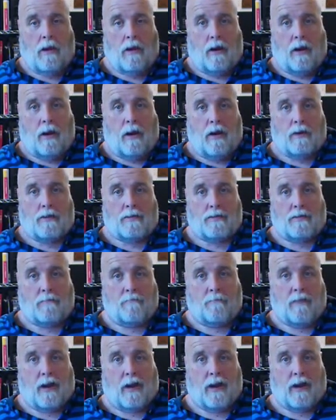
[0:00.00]
I have
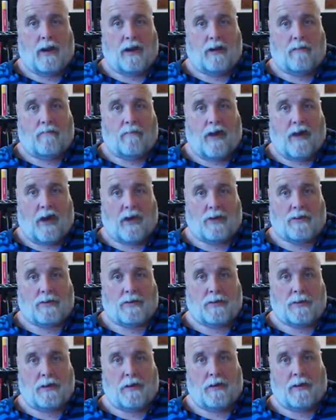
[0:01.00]
somebody in the back
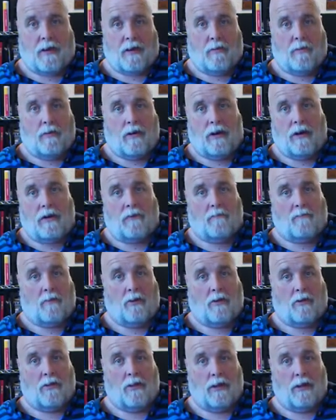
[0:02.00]
seat and I would
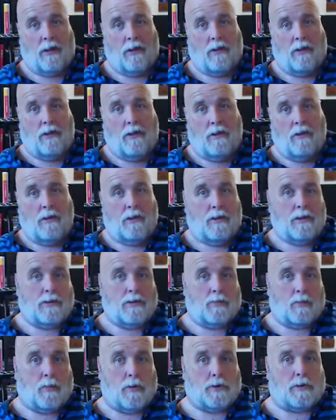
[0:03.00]
inadvertently
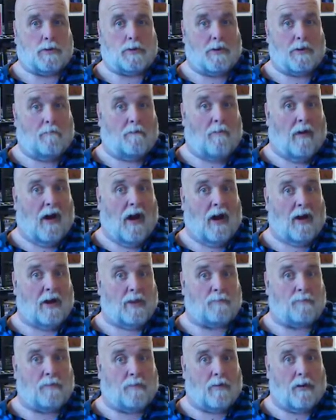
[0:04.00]
switch to
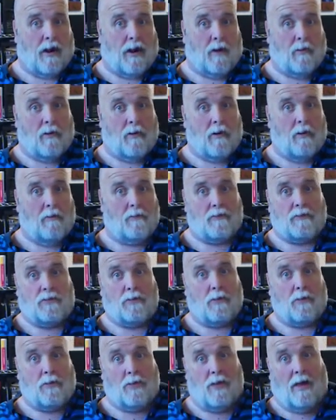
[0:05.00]
miles per hour over
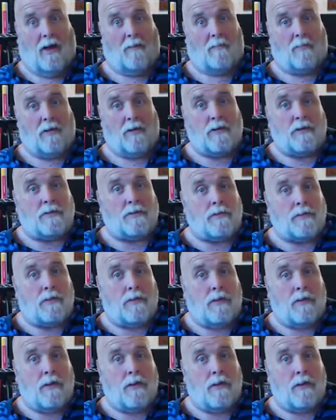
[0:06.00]
to kilometers.